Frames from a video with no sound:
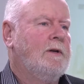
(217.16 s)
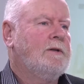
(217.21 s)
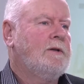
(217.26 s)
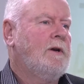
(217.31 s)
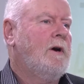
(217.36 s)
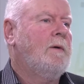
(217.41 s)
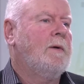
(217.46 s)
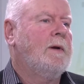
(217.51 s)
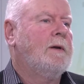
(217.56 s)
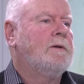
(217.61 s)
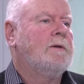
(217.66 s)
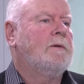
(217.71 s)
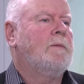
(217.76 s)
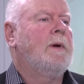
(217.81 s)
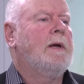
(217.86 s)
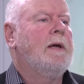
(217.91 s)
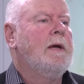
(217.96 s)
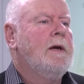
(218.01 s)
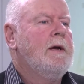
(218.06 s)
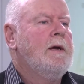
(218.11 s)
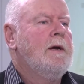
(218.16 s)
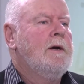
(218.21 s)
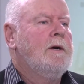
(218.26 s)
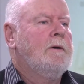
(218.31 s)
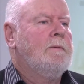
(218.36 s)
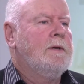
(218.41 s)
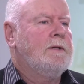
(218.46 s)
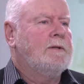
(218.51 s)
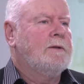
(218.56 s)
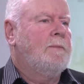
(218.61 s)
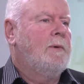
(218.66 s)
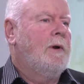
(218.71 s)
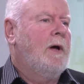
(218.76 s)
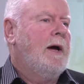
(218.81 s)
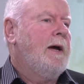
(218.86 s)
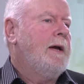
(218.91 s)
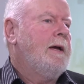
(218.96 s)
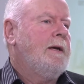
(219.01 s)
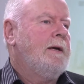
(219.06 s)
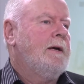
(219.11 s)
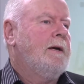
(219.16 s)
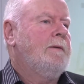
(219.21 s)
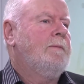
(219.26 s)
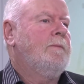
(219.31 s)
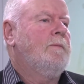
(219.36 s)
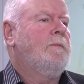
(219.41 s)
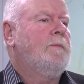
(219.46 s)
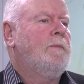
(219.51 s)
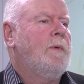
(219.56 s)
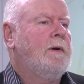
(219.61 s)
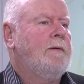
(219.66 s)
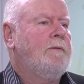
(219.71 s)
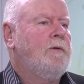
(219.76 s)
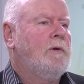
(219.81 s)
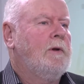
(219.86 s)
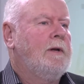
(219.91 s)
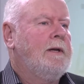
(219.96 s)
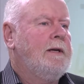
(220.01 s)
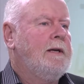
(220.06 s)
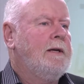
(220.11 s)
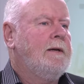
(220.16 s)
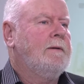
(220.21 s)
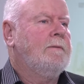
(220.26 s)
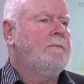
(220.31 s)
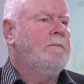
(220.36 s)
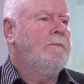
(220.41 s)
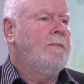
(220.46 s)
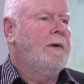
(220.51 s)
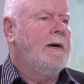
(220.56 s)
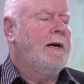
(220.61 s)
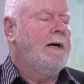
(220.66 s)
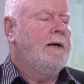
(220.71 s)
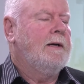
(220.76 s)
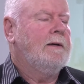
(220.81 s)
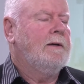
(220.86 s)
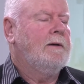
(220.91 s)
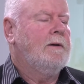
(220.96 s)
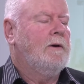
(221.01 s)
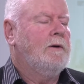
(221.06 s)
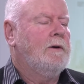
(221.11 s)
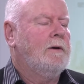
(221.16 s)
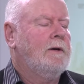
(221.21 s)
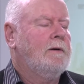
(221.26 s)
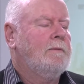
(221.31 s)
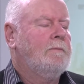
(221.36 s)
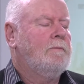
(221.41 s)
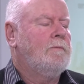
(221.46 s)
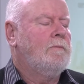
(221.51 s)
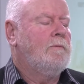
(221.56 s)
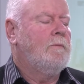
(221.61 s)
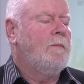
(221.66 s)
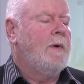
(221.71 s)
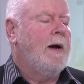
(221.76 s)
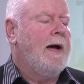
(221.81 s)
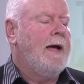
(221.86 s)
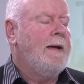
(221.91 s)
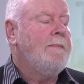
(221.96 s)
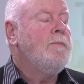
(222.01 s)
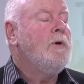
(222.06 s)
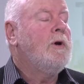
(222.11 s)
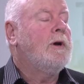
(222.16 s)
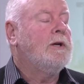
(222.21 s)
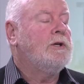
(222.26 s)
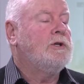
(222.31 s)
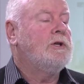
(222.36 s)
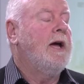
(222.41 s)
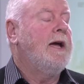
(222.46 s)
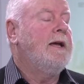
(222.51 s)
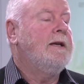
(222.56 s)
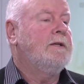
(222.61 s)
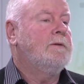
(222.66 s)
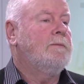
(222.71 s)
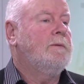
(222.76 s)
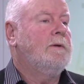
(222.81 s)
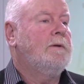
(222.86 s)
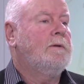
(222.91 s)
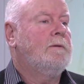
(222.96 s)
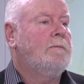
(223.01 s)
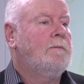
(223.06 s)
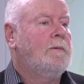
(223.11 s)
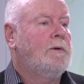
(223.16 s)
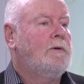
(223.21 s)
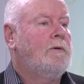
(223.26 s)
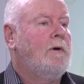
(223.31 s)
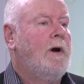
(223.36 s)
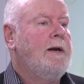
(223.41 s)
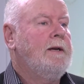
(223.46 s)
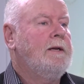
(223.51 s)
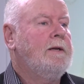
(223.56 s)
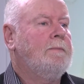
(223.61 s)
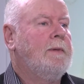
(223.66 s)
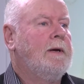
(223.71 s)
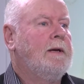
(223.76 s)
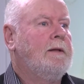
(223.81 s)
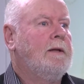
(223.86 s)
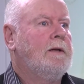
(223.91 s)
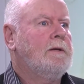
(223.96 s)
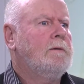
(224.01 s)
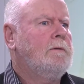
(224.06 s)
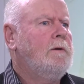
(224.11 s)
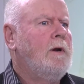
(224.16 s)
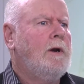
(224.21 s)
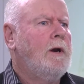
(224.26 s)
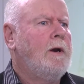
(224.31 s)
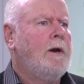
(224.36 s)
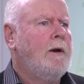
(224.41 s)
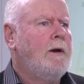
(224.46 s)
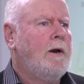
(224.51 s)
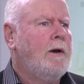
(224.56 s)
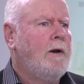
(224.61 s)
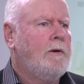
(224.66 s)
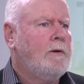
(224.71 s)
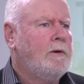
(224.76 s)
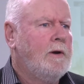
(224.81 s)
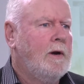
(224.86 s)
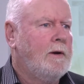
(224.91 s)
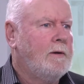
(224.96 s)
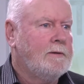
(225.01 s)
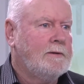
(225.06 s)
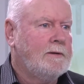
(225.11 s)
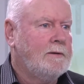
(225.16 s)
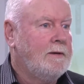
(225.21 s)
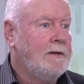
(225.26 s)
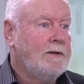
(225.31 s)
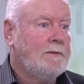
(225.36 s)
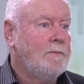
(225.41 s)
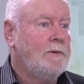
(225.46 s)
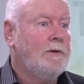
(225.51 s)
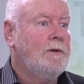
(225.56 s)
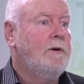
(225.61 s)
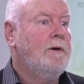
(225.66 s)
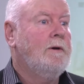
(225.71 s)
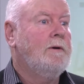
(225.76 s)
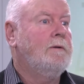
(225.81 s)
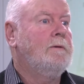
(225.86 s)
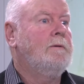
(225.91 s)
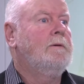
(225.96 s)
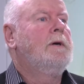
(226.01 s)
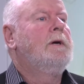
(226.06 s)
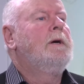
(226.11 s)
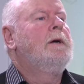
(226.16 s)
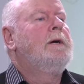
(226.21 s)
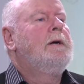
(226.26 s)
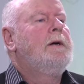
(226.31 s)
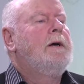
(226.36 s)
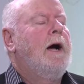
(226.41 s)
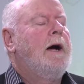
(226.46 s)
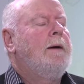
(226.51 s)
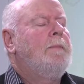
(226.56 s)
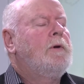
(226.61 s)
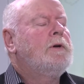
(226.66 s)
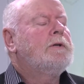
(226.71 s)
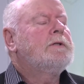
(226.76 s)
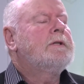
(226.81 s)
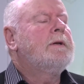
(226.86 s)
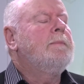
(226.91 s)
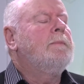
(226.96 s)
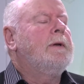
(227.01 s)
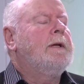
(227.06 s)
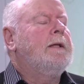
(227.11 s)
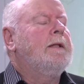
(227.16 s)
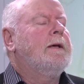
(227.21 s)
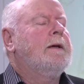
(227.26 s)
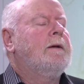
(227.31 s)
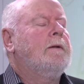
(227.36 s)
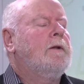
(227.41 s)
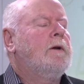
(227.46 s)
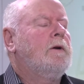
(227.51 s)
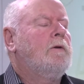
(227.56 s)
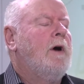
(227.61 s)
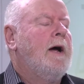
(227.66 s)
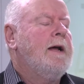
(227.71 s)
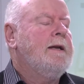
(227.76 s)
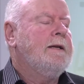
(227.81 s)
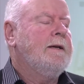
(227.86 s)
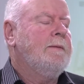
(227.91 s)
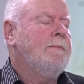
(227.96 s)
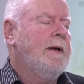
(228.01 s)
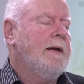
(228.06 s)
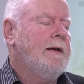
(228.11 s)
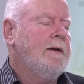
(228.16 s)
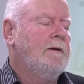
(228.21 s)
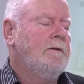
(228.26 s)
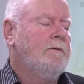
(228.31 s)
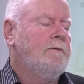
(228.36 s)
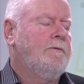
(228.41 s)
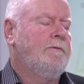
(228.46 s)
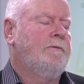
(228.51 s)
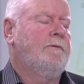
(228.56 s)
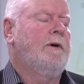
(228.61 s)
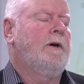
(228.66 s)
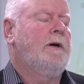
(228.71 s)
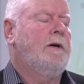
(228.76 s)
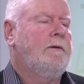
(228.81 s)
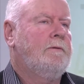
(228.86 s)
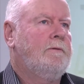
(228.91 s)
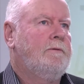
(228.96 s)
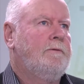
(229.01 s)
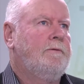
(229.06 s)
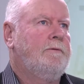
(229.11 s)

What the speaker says: say, oh yeah, so we supply one of your leading hamburger chains with grinding meat, and they said, no, you don't. So, yes, we do, because simply the grinding meat of